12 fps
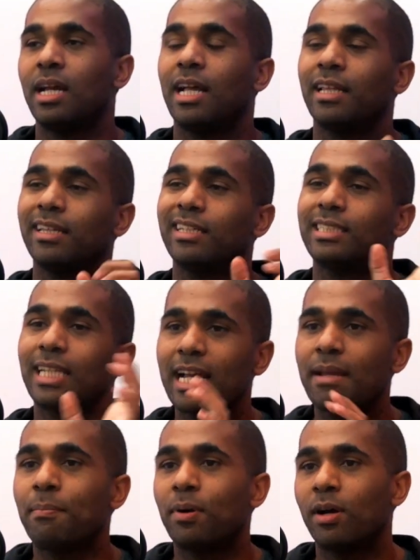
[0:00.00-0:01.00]
And then the
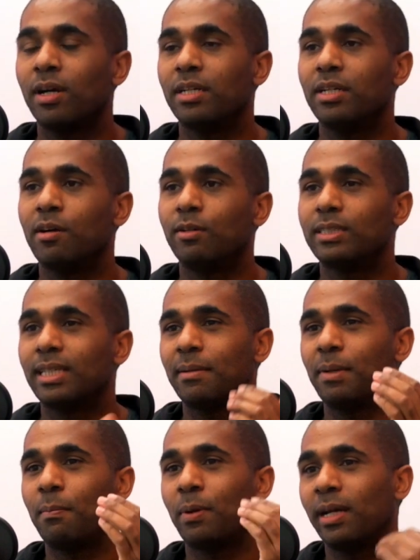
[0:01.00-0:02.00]
second part, you know, I was thinking
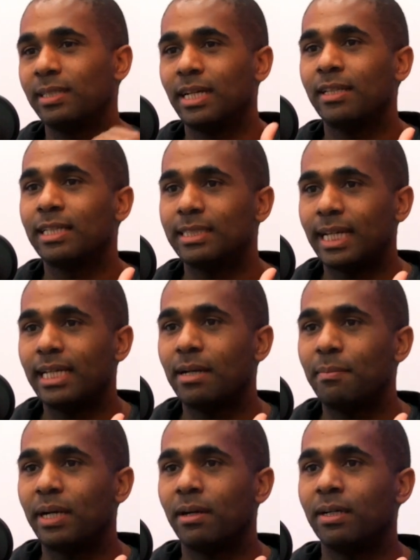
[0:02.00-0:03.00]
about bringing down the data
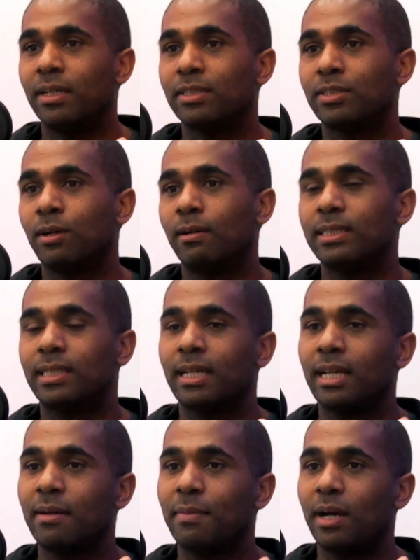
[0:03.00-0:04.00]
barrier. So I was
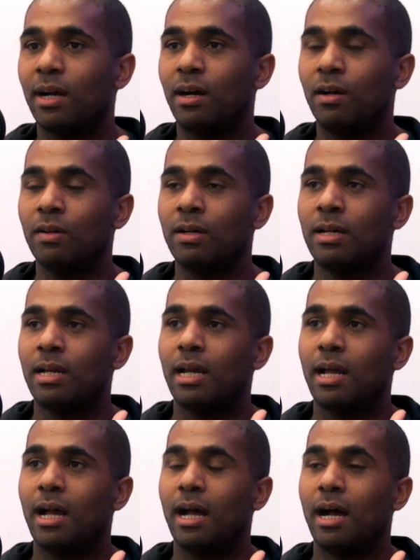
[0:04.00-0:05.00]
thinking about,
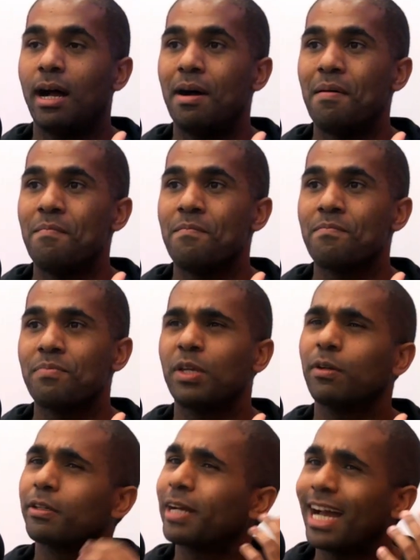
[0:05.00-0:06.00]
you
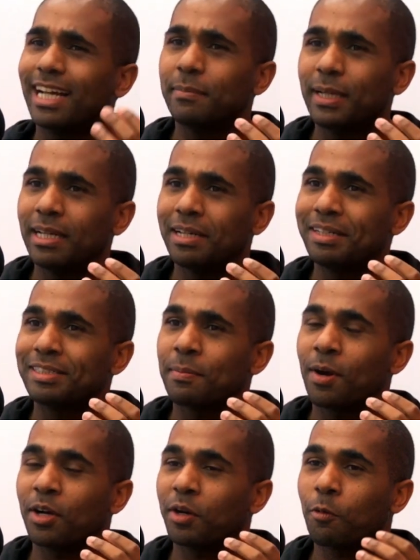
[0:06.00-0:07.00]
know, there had to be a
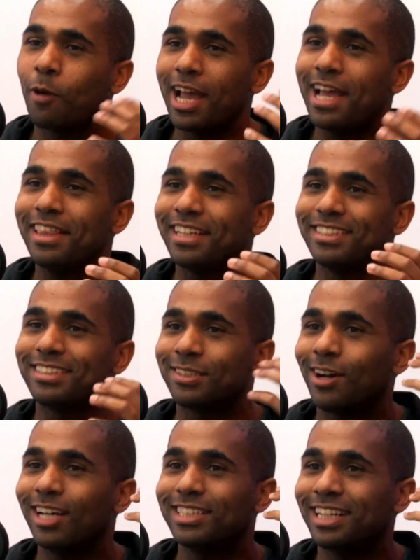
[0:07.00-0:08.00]
smarter way than just
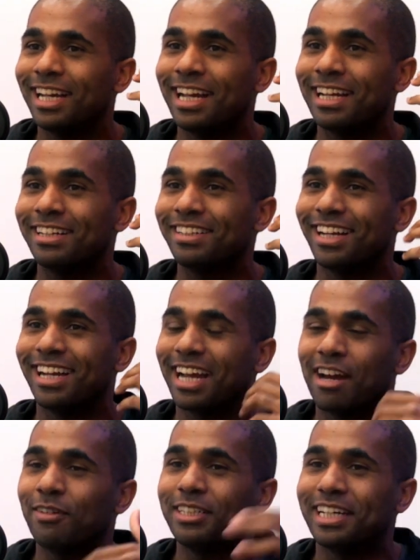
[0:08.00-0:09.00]
tossing like
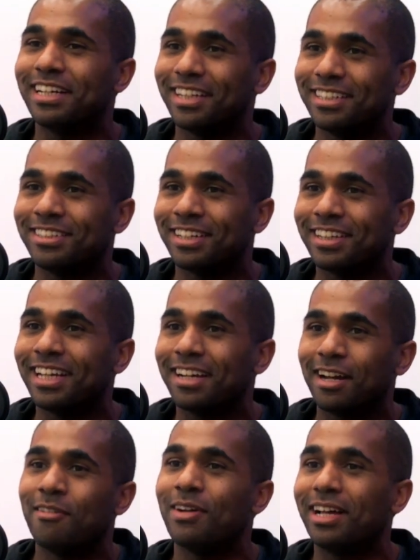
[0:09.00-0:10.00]
every data that you can think
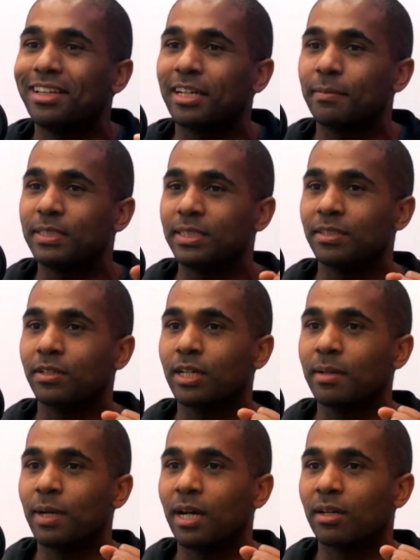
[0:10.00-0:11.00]
of at like a machine
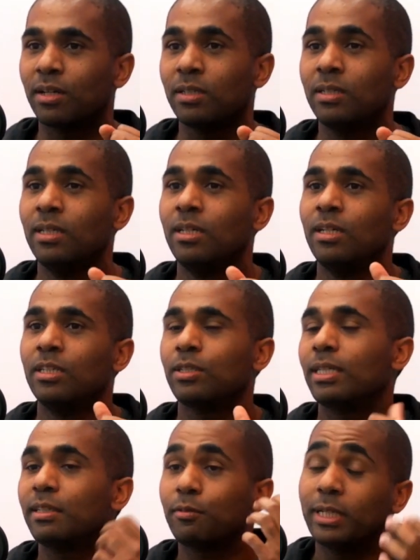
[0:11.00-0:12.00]
learning model. Yep. So
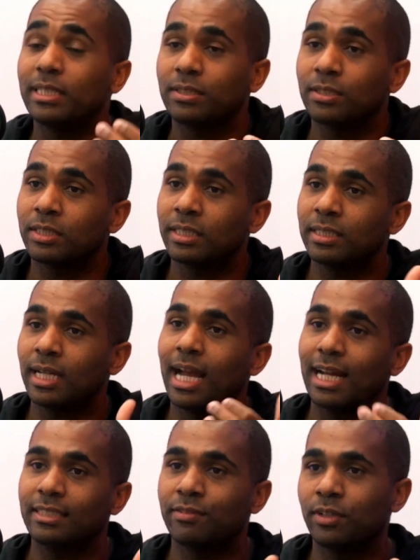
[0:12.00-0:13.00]
I did research into
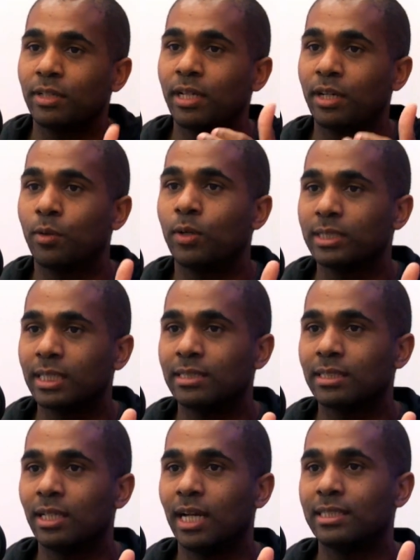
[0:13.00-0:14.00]
active learning and core set
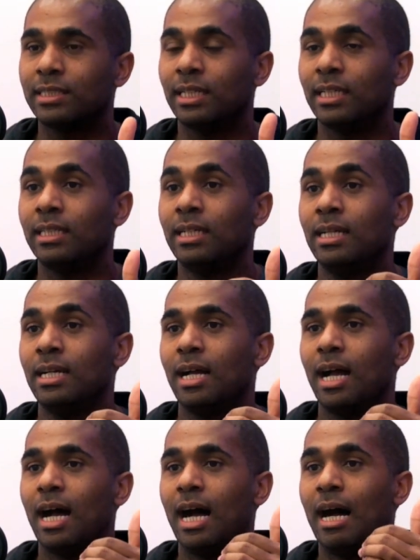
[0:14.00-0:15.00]
selection
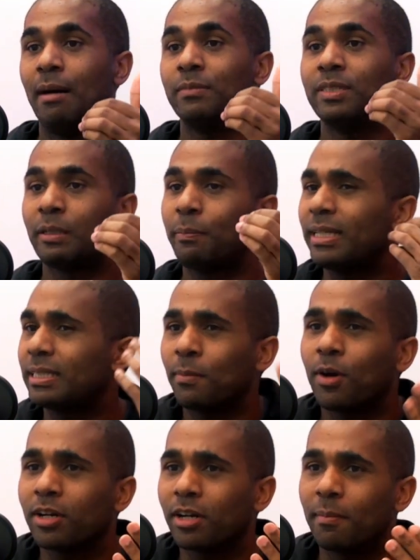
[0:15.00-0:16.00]
to be
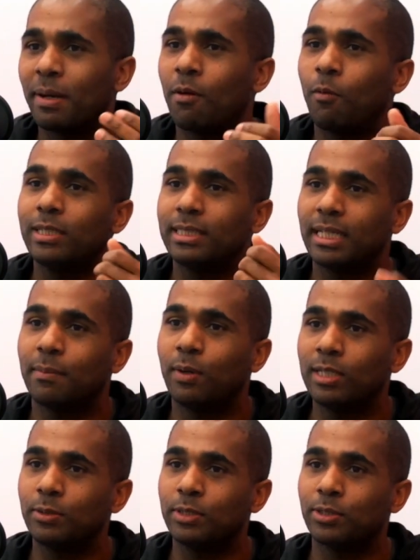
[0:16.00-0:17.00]
smarter about what data
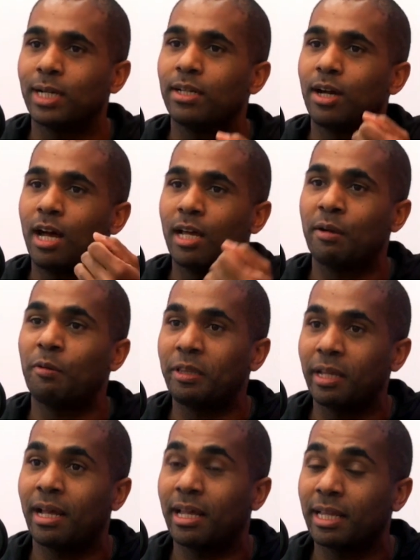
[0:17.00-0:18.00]
points we train on
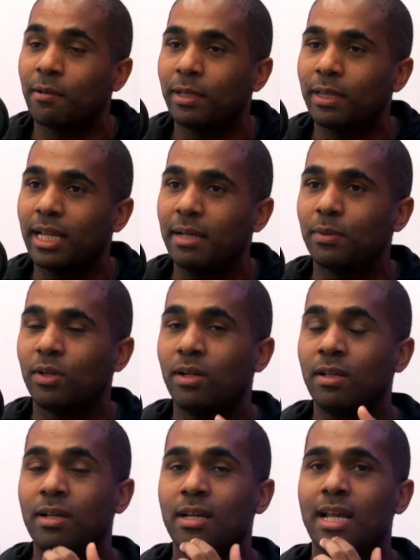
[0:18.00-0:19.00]
and that we
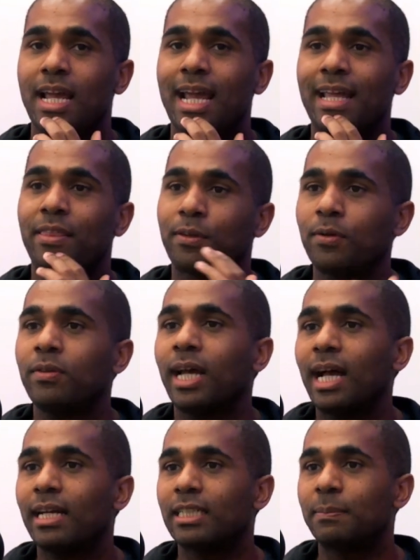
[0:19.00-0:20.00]
label. And through
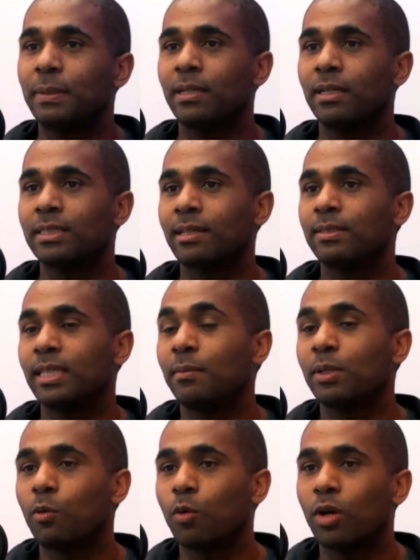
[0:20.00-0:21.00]
that experience, I was
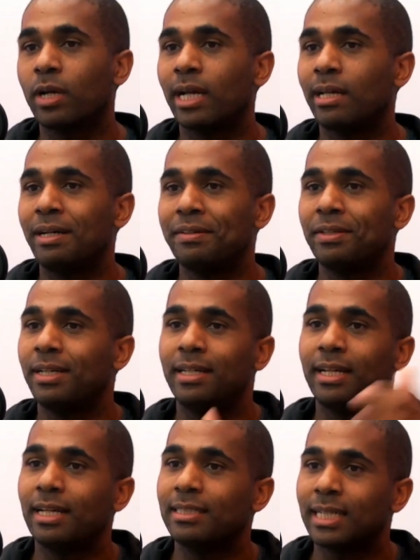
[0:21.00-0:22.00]
able to work at
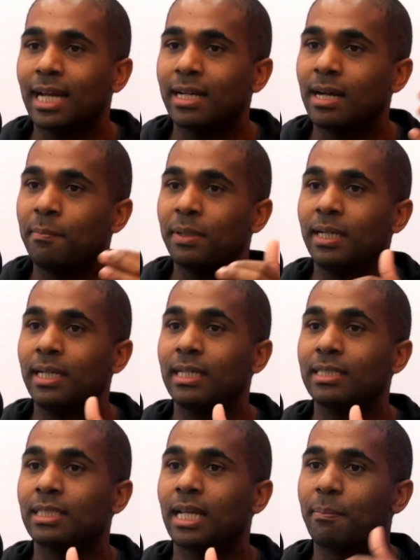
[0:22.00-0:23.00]
leading tech
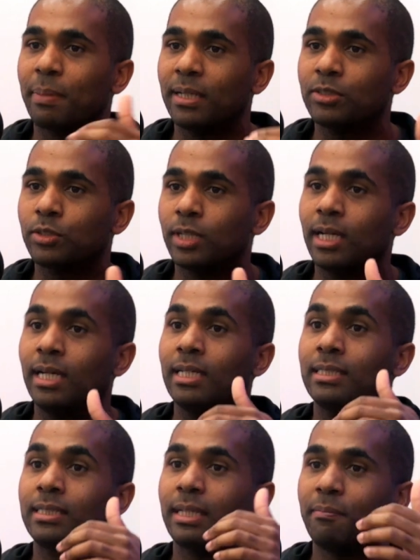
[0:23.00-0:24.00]
companies like
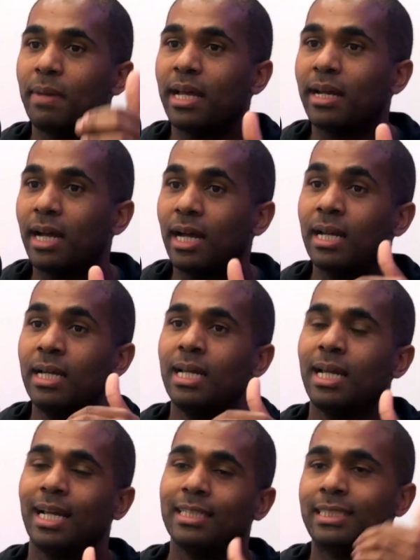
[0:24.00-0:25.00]
Pinterest and Meta,
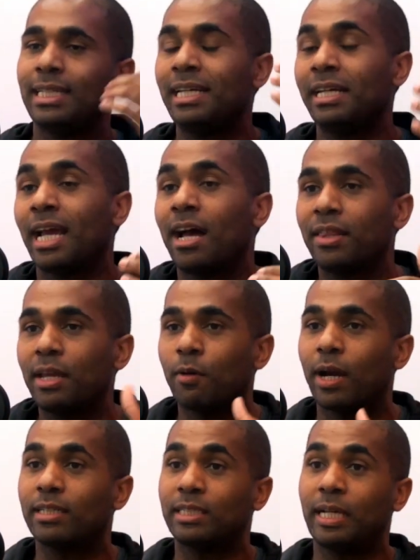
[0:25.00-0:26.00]
and seeing how they were
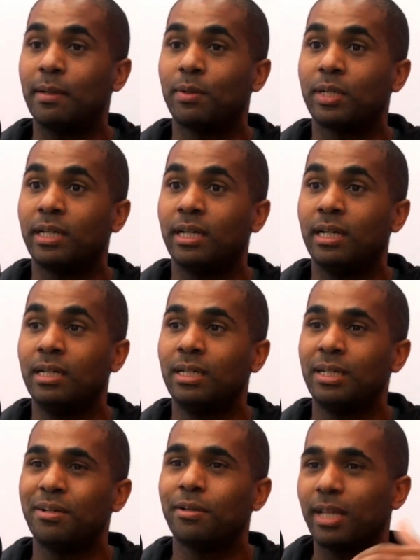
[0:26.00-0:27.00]
actually able to,
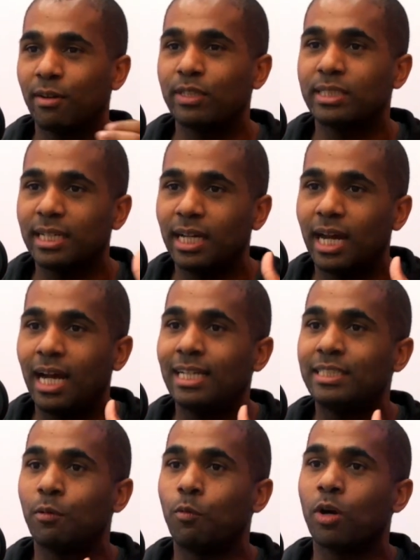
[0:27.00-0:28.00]
you know, leverage AI
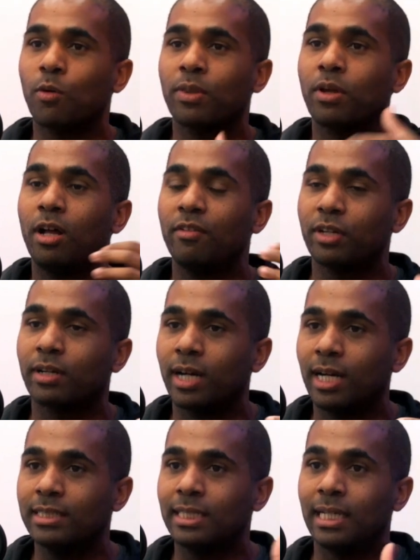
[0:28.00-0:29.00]
to work with all of their
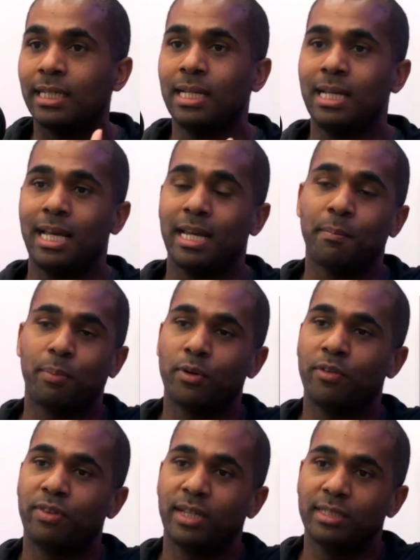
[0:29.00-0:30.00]
content and
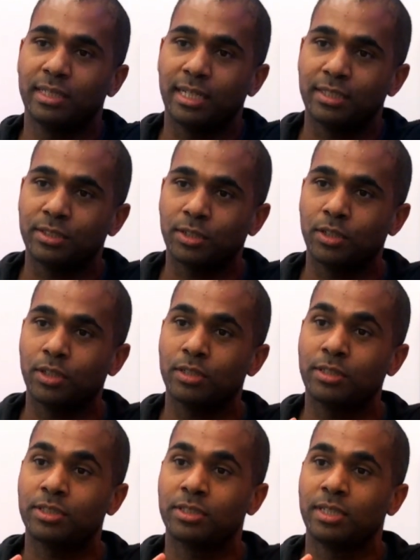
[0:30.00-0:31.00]
improve things like
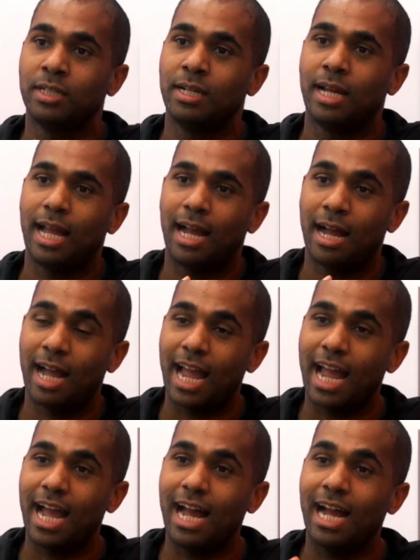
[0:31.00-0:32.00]
search,
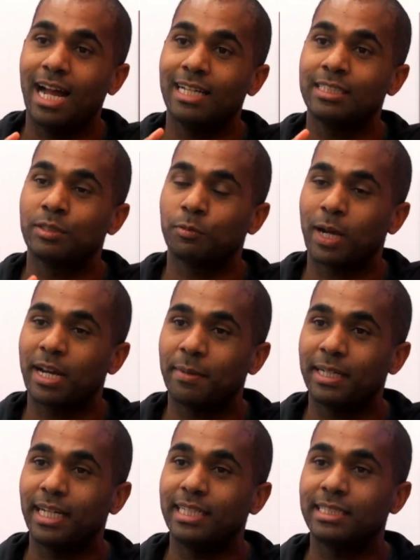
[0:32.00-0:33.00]
ads,
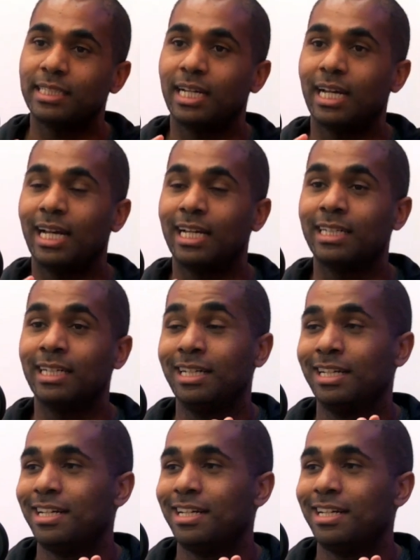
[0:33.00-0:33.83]
recommendation,